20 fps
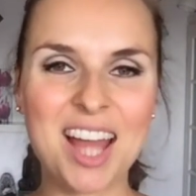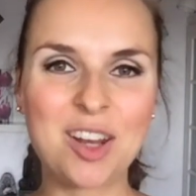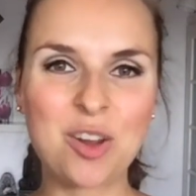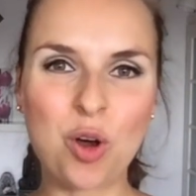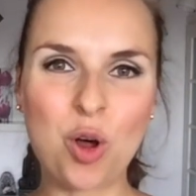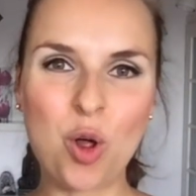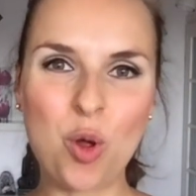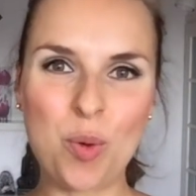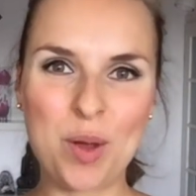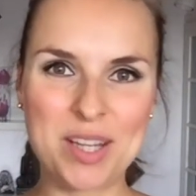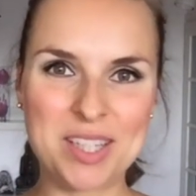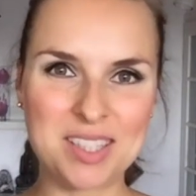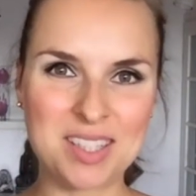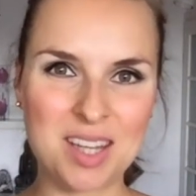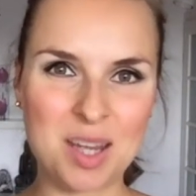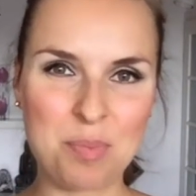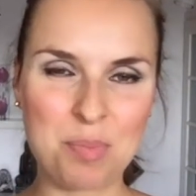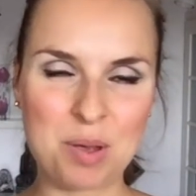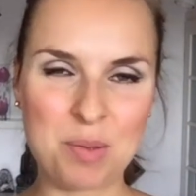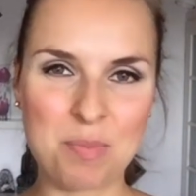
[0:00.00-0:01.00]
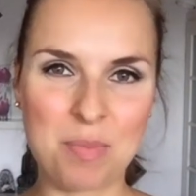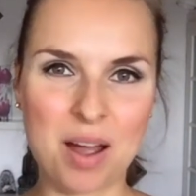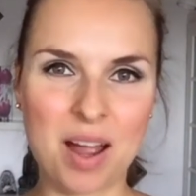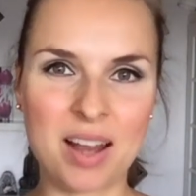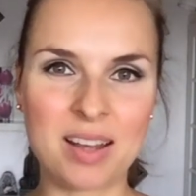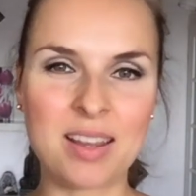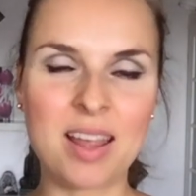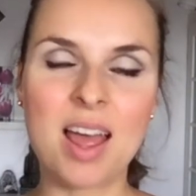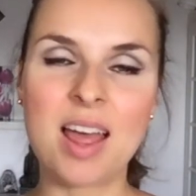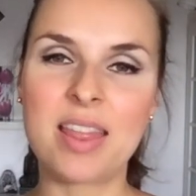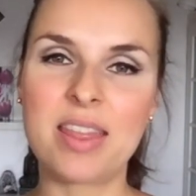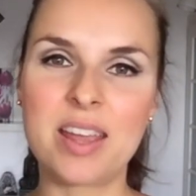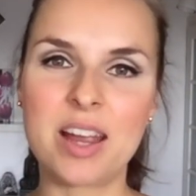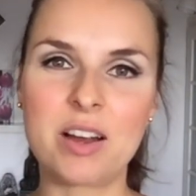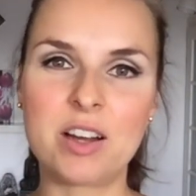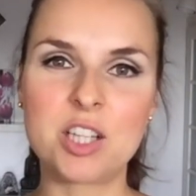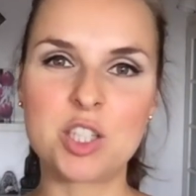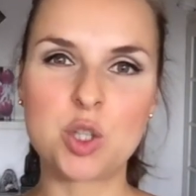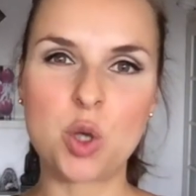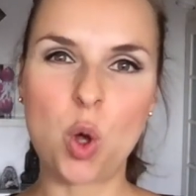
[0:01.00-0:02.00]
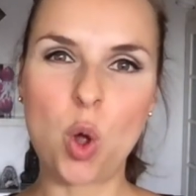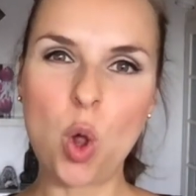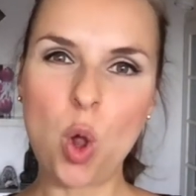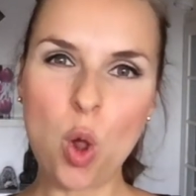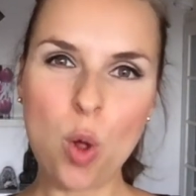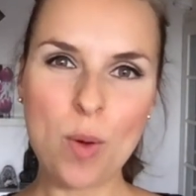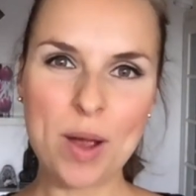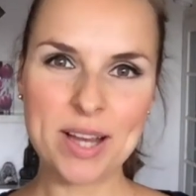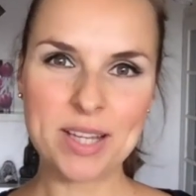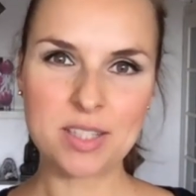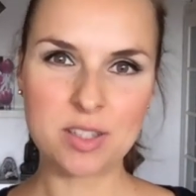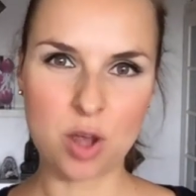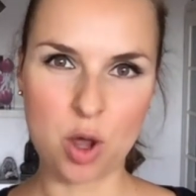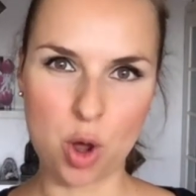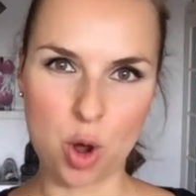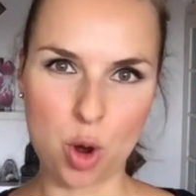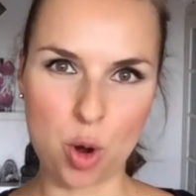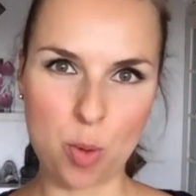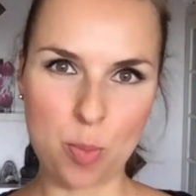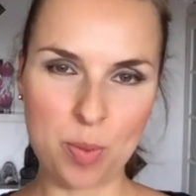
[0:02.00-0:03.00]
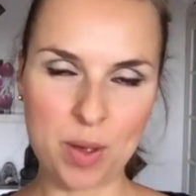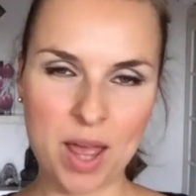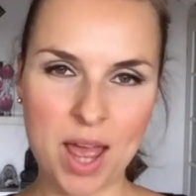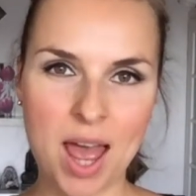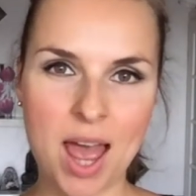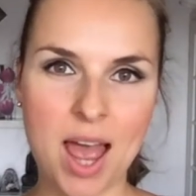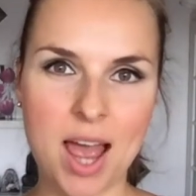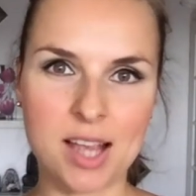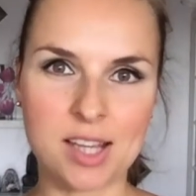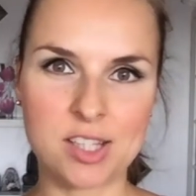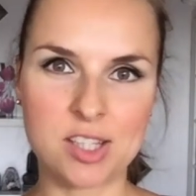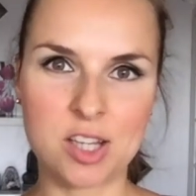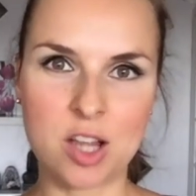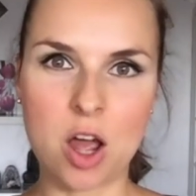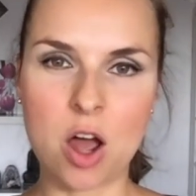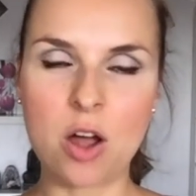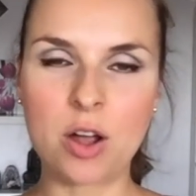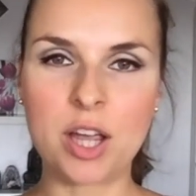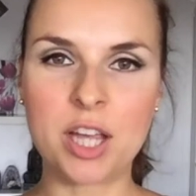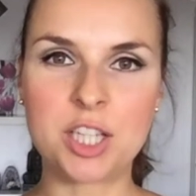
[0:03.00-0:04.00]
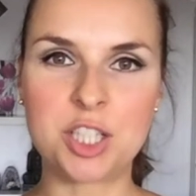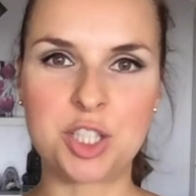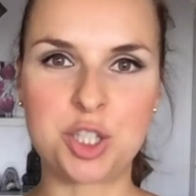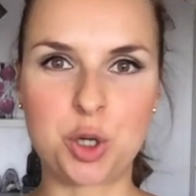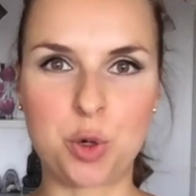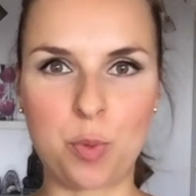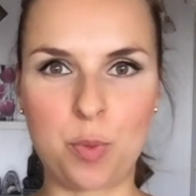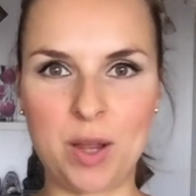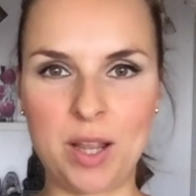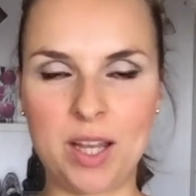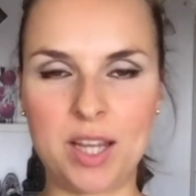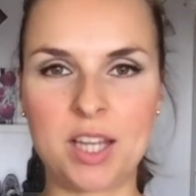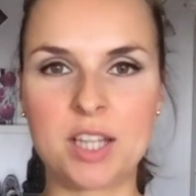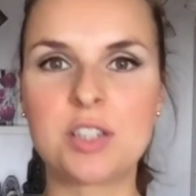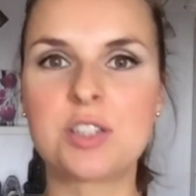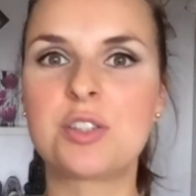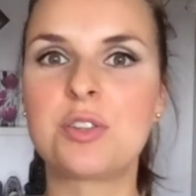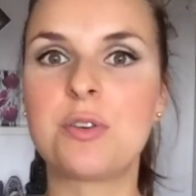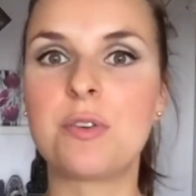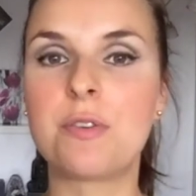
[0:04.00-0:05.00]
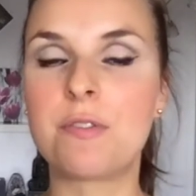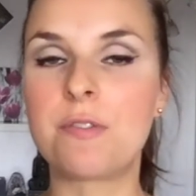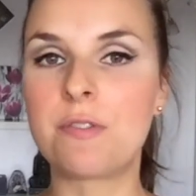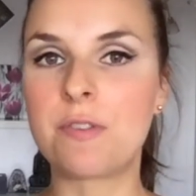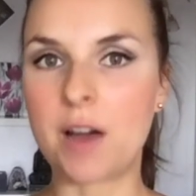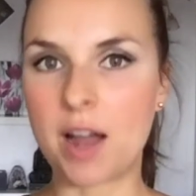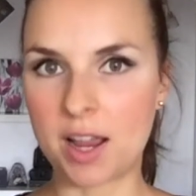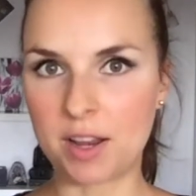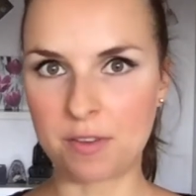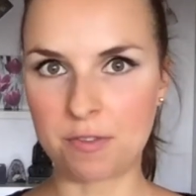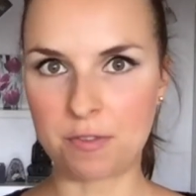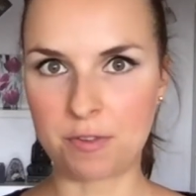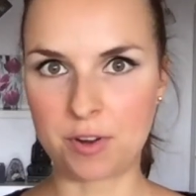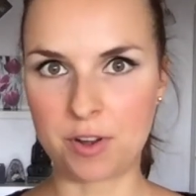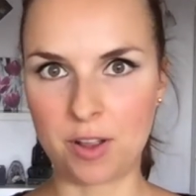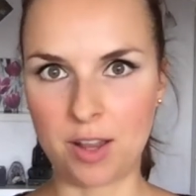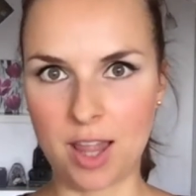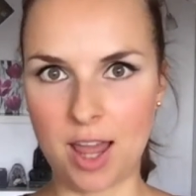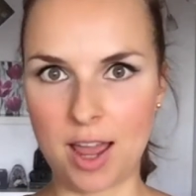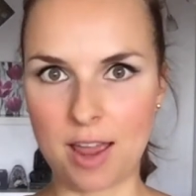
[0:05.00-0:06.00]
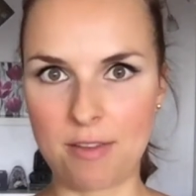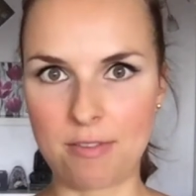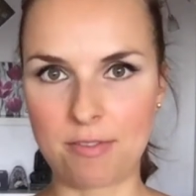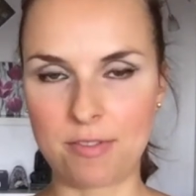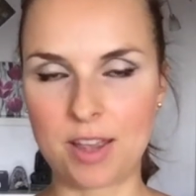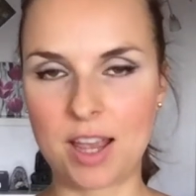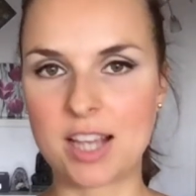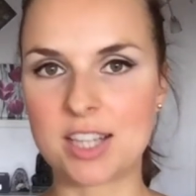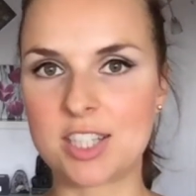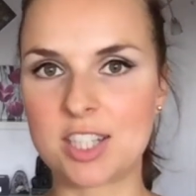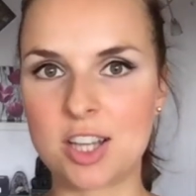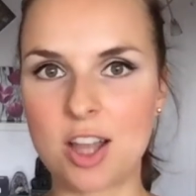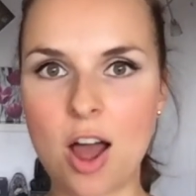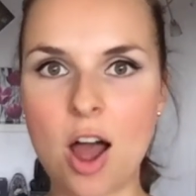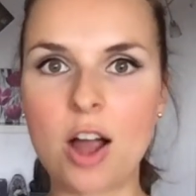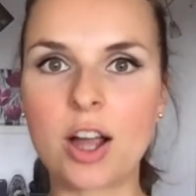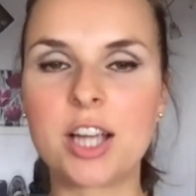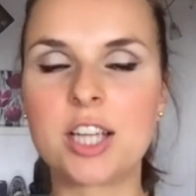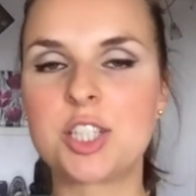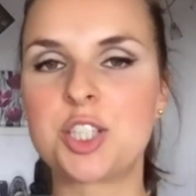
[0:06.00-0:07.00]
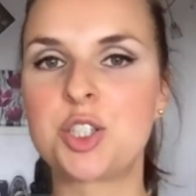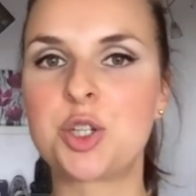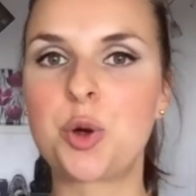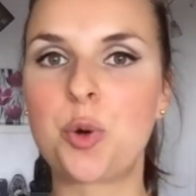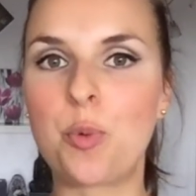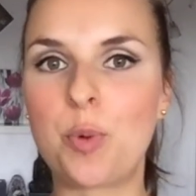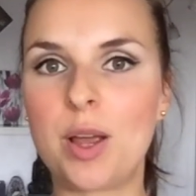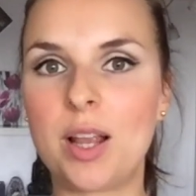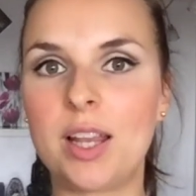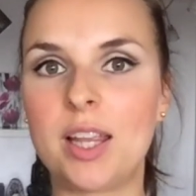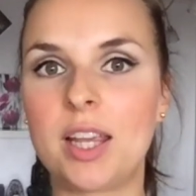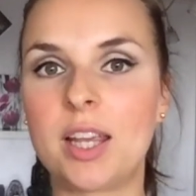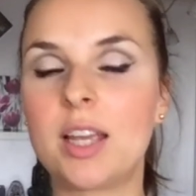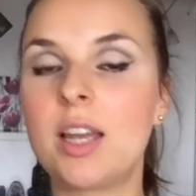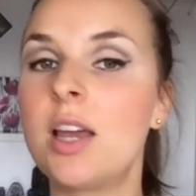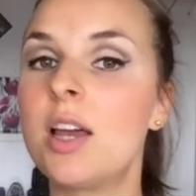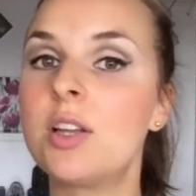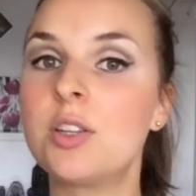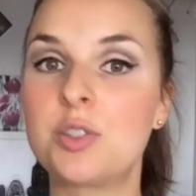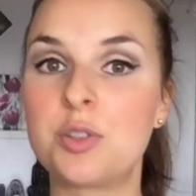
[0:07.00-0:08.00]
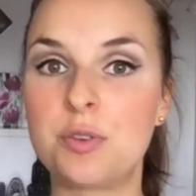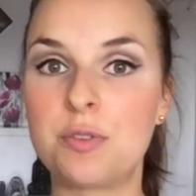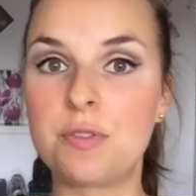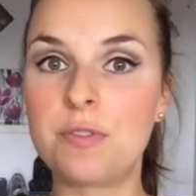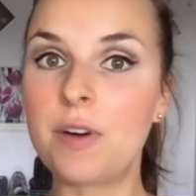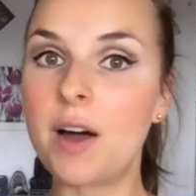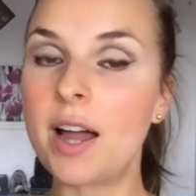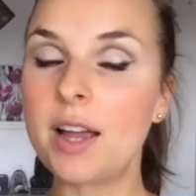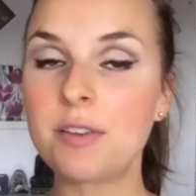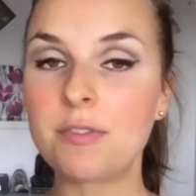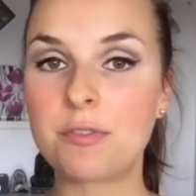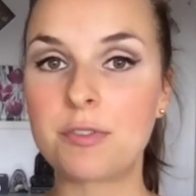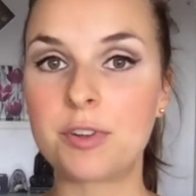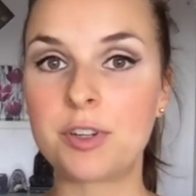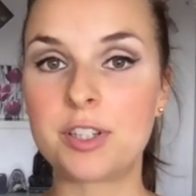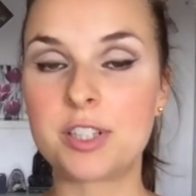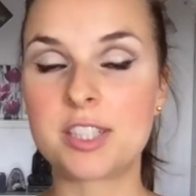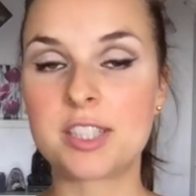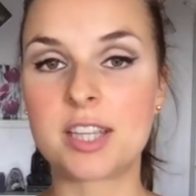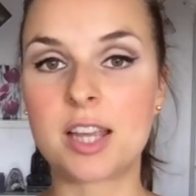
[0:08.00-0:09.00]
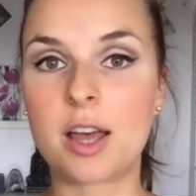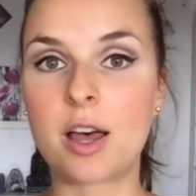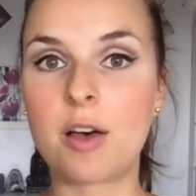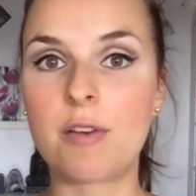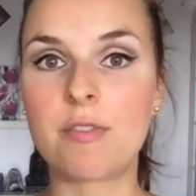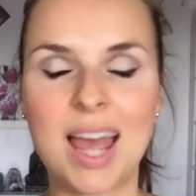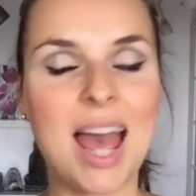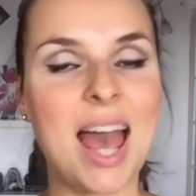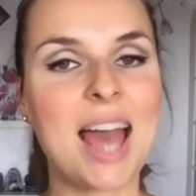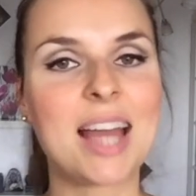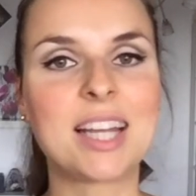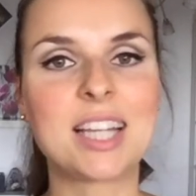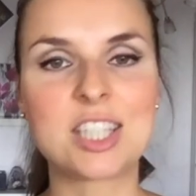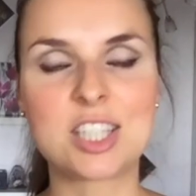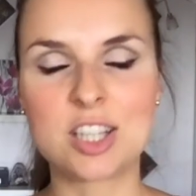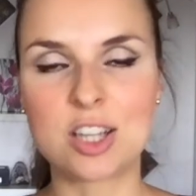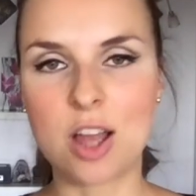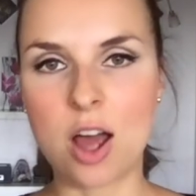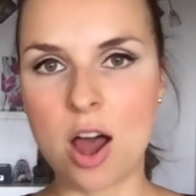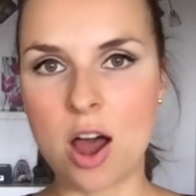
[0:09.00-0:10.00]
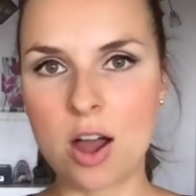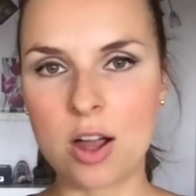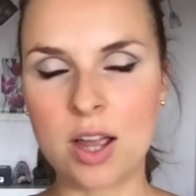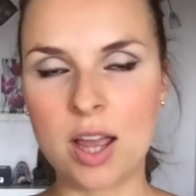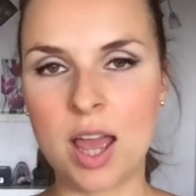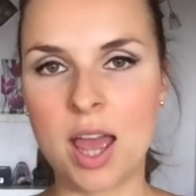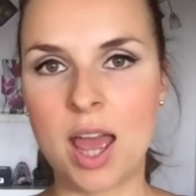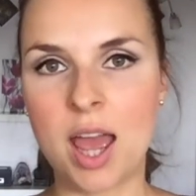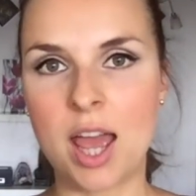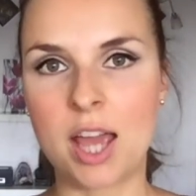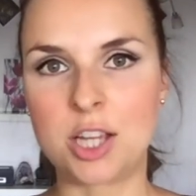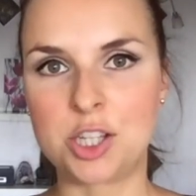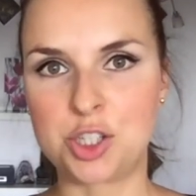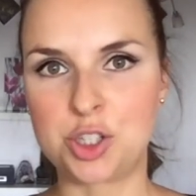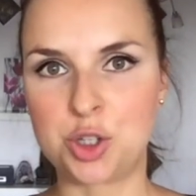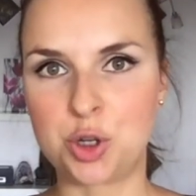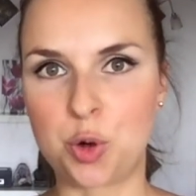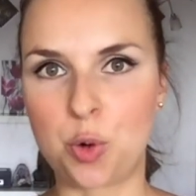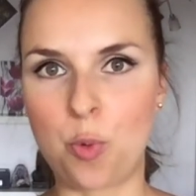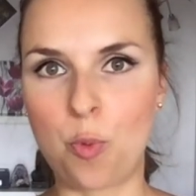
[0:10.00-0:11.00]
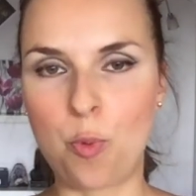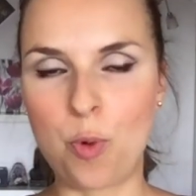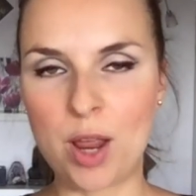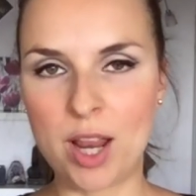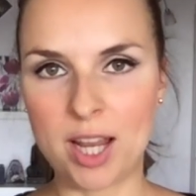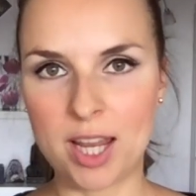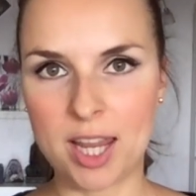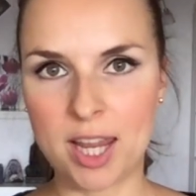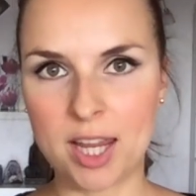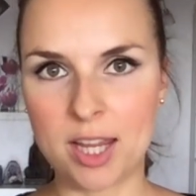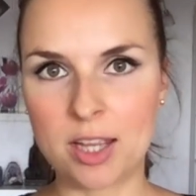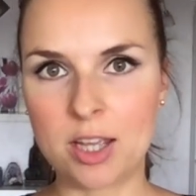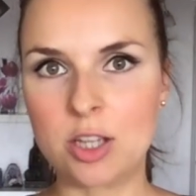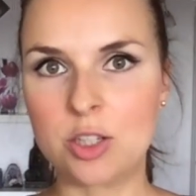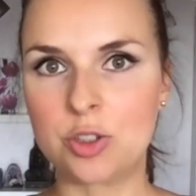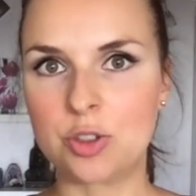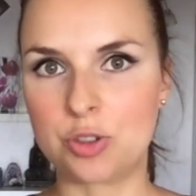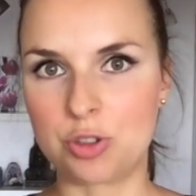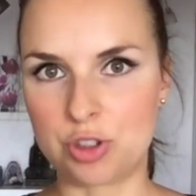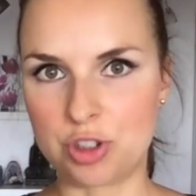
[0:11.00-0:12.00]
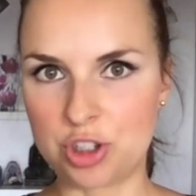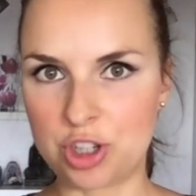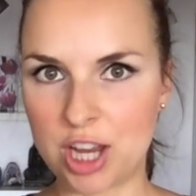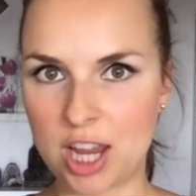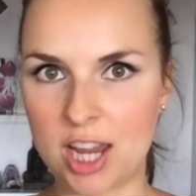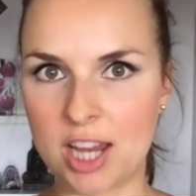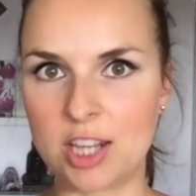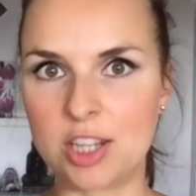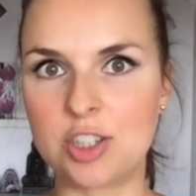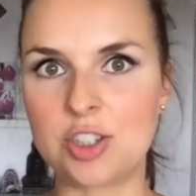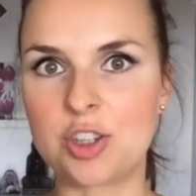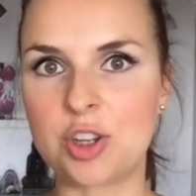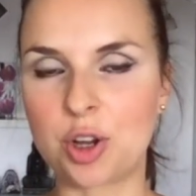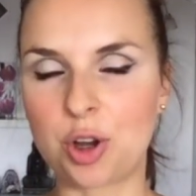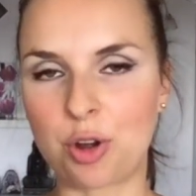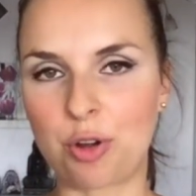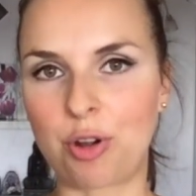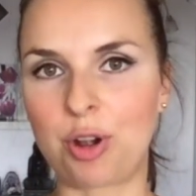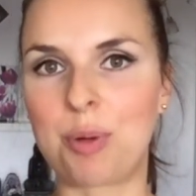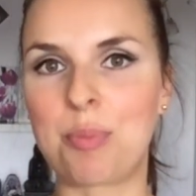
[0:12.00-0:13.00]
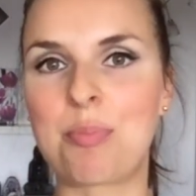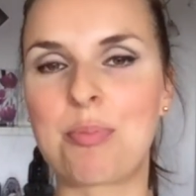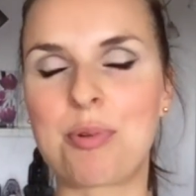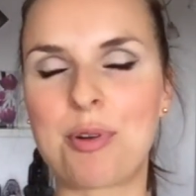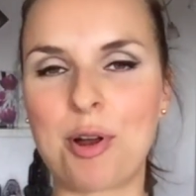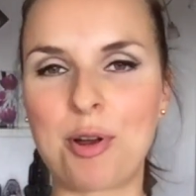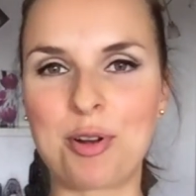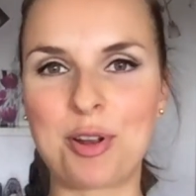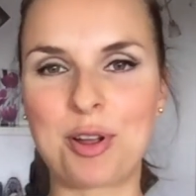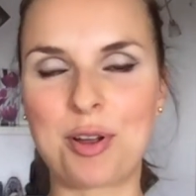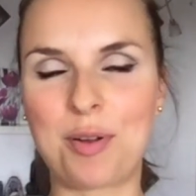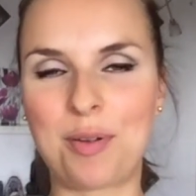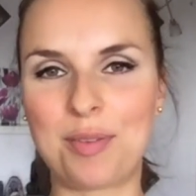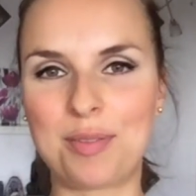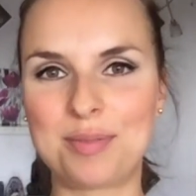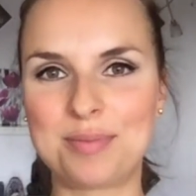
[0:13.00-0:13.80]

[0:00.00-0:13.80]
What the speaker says: always keep in mind, there is always hope as long as you're willing to fight for your life, as long as you're willing to fight for yourself, and as long as you're willing to change the current protocol.